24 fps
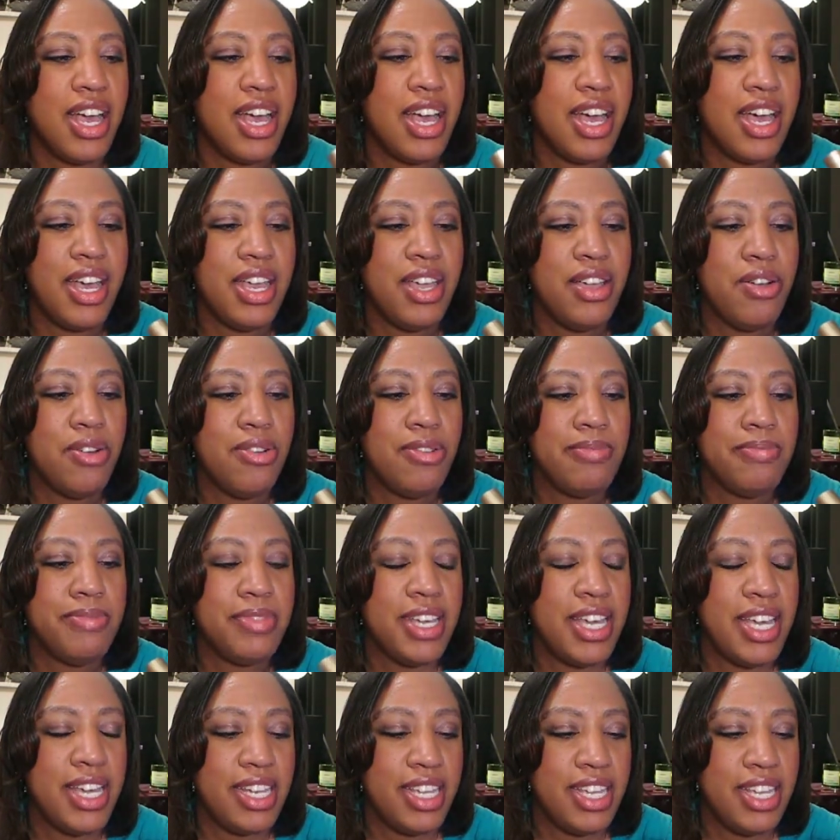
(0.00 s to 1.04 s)
I hope
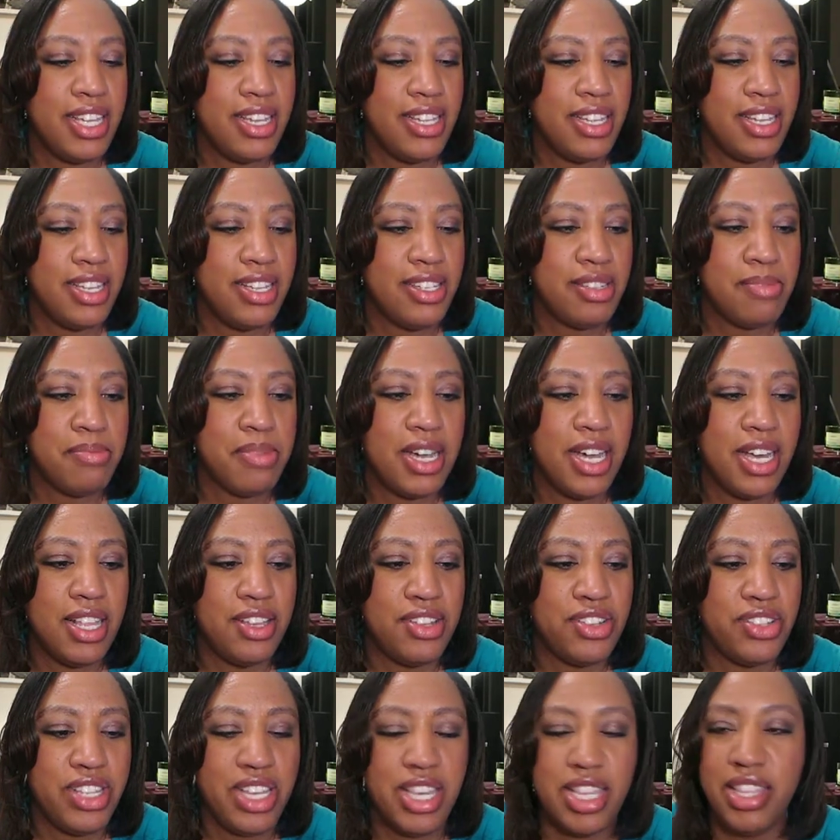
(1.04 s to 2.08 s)
that it is a
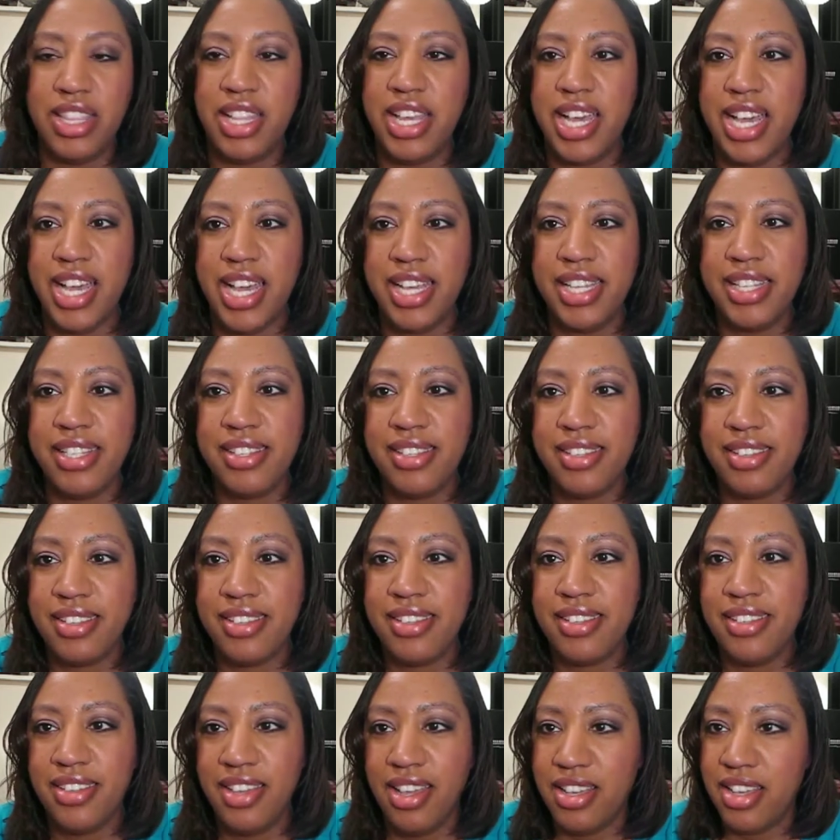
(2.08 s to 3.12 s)
polish that lasts
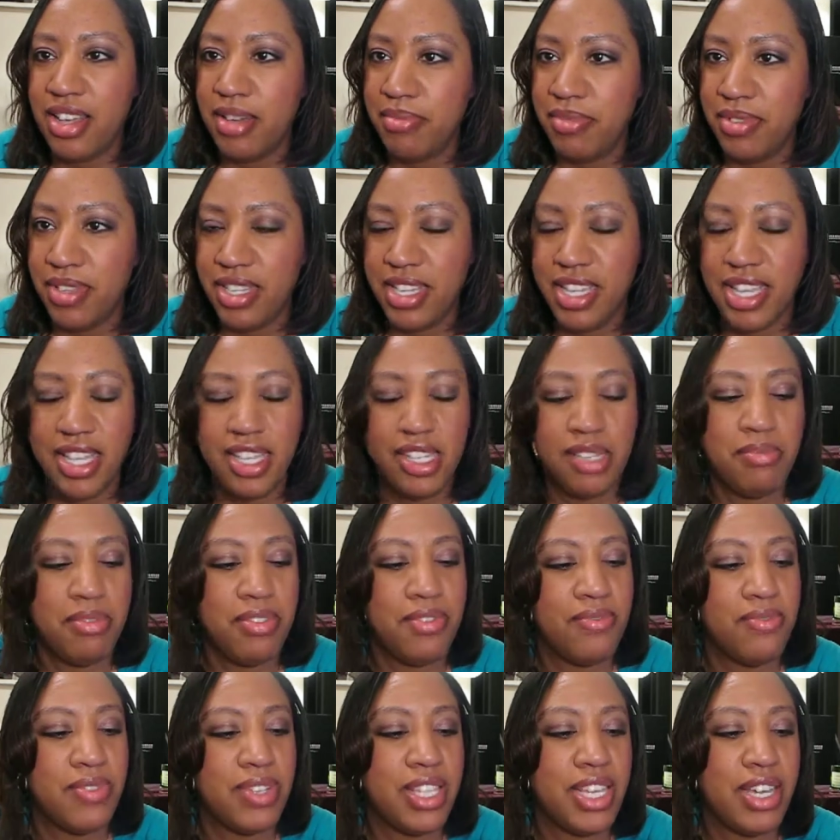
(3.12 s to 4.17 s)
a couple of days
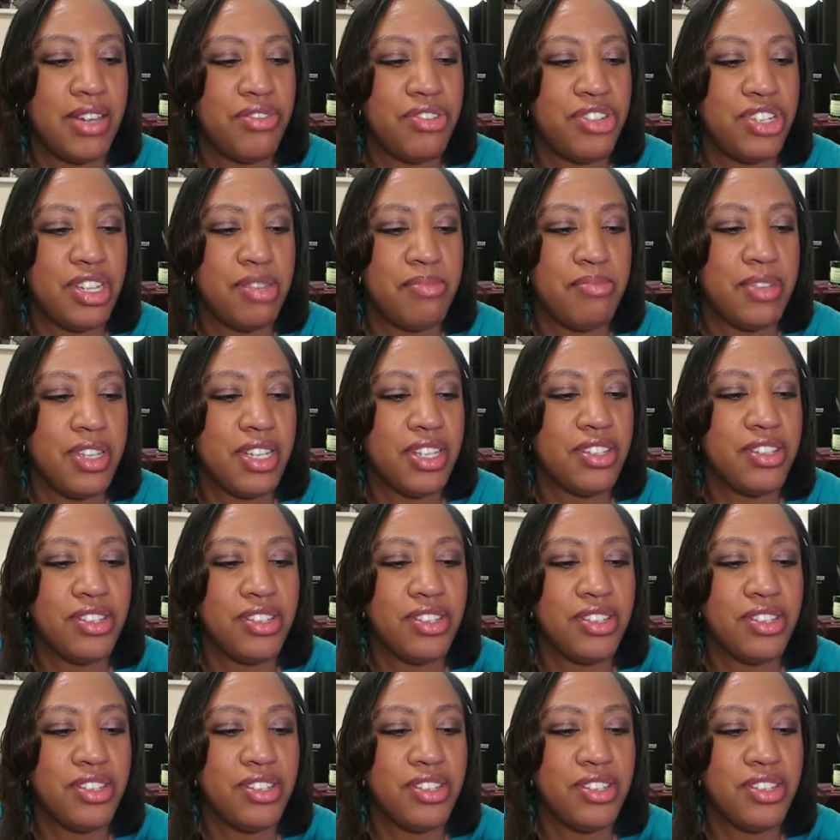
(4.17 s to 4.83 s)
without chipping,